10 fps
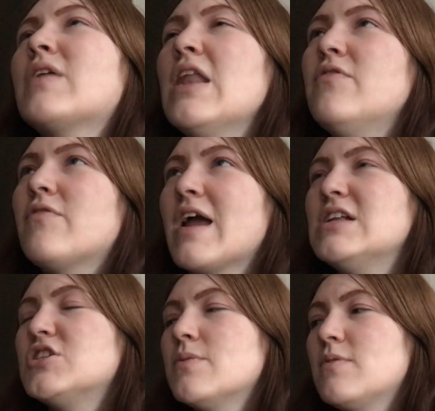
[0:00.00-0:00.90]
kind of
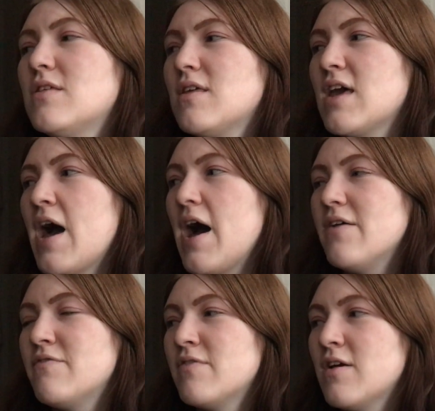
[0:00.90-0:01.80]
friendship that they
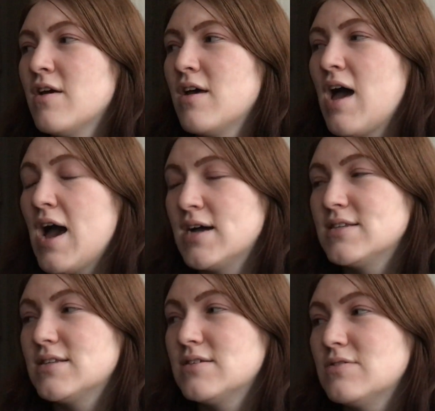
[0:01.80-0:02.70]
have
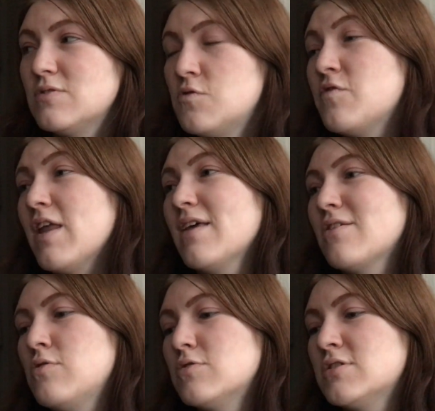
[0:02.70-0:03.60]
had over like the
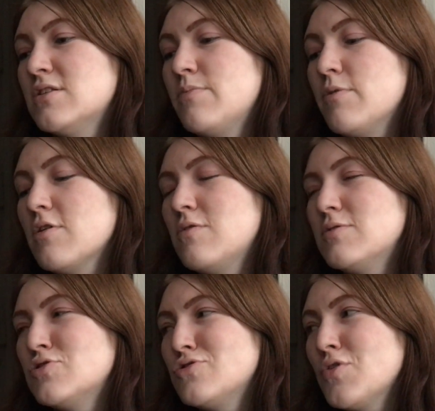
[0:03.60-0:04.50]
course of the book
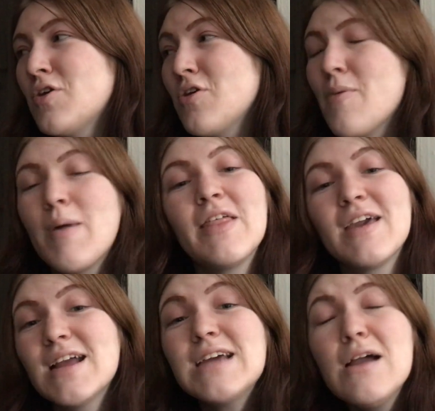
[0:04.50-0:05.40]
was so cute, and by the
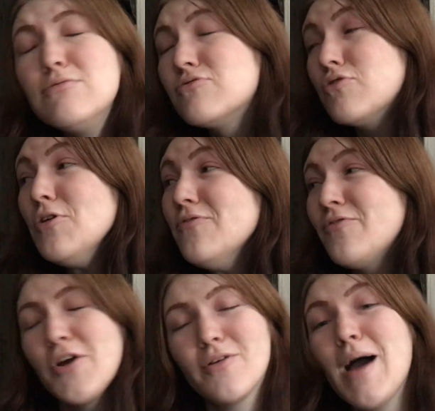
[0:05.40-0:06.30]
end I was rooting
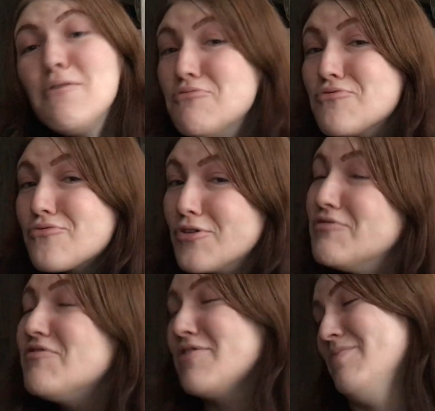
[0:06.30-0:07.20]
for them. I was rooting
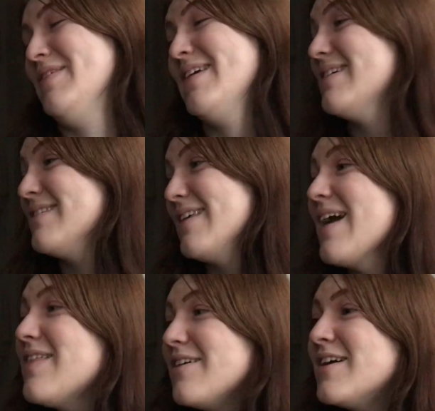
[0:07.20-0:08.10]
for them to get
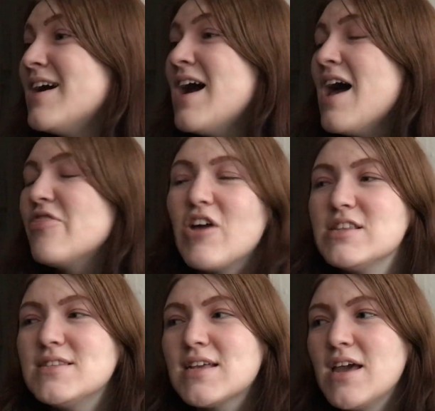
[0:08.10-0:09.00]
together.
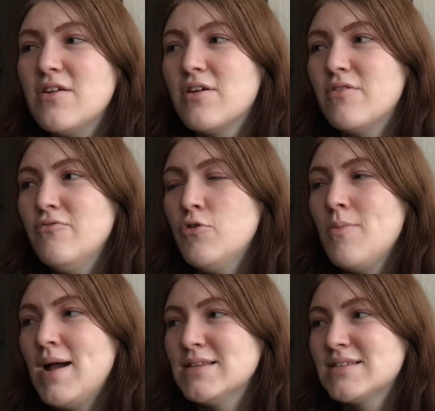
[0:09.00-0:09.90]
That's the kind of
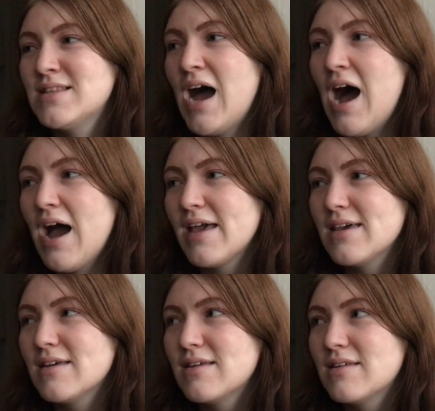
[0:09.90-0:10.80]
romance that
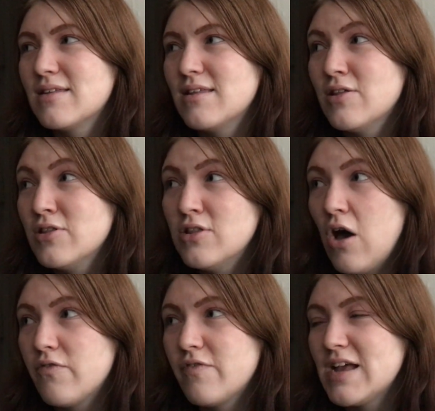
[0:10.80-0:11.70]
I
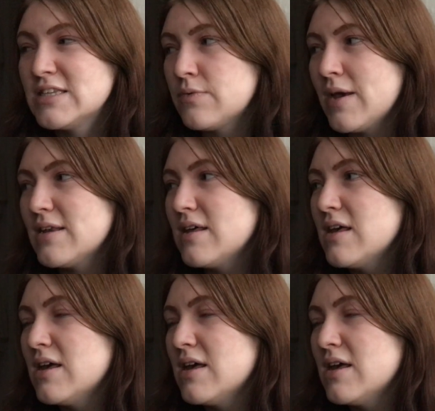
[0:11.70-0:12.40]
love, is when